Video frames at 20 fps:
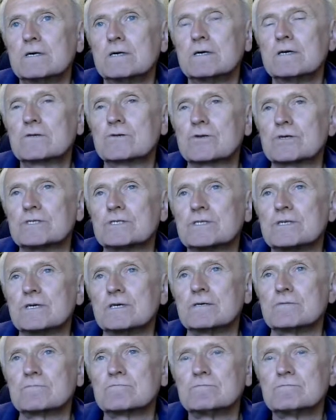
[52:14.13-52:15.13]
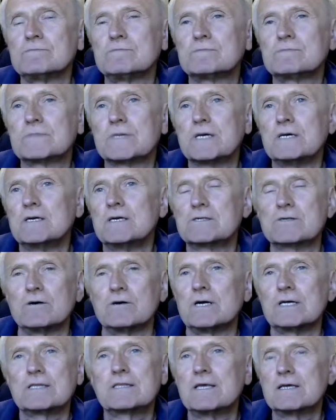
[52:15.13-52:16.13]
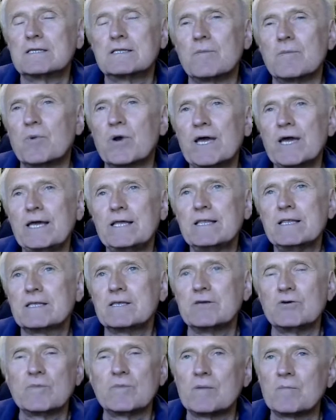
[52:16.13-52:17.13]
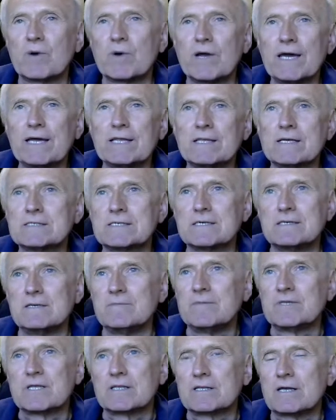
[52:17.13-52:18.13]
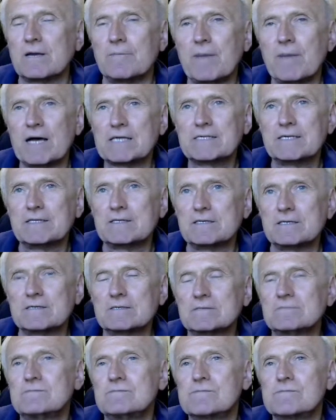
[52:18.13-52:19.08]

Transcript: Interesting. So I think the brain, the human brain, has a limited capacity.